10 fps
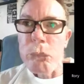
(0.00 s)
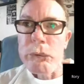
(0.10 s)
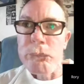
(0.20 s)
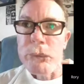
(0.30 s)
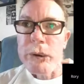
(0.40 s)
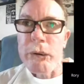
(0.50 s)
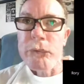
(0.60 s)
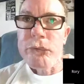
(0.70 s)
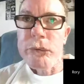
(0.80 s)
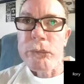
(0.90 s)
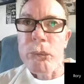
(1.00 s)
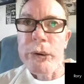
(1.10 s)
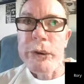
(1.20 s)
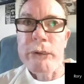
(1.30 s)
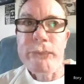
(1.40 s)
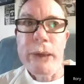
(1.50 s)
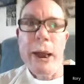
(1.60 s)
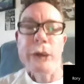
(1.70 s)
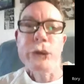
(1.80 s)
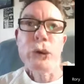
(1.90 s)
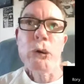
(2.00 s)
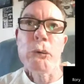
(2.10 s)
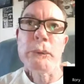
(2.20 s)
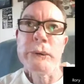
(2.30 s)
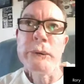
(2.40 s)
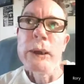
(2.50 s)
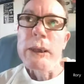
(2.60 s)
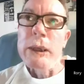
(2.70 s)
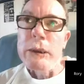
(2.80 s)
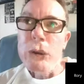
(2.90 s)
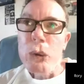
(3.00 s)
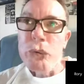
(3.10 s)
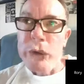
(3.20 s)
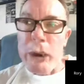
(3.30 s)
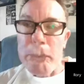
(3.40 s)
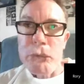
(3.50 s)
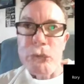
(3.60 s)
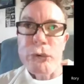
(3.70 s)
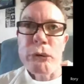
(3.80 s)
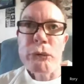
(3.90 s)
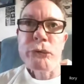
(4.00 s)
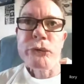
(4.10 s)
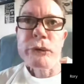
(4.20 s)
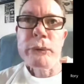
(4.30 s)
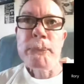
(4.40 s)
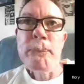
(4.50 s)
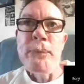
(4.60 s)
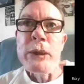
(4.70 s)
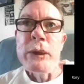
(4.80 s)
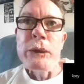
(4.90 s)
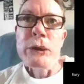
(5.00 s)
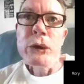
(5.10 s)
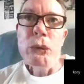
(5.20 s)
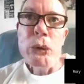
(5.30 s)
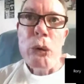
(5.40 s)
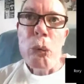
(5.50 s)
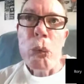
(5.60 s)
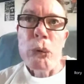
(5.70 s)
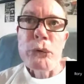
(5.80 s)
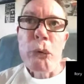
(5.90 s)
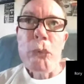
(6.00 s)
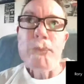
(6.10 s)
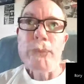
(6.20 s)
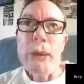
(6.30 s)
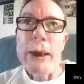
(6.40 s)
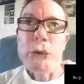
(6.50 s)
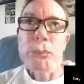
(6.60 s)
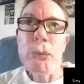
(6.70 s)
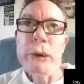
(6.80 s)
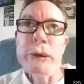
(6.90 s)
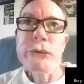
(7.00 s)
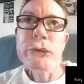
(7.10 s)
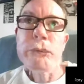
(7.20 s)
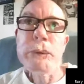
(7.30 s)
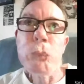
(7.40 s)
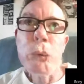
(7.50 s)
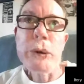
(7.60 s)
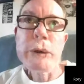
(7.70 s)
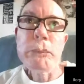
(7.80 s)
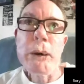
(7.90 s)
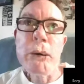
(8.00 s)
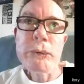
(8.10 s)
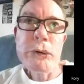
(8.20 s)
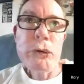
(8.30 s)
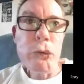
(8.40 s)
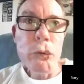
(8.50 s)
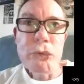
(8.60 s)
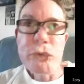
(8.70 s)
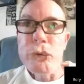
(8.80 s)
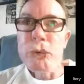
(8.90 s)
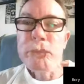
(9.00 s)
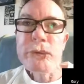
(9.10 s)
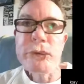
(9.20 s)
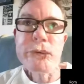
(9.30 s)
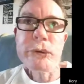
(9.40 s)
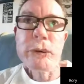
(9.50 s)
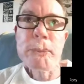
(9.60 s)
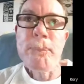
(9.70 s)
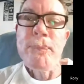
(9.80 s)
in regards to running a vacuum and low temperatures and low or no flash points to be worried about in a closed loop system.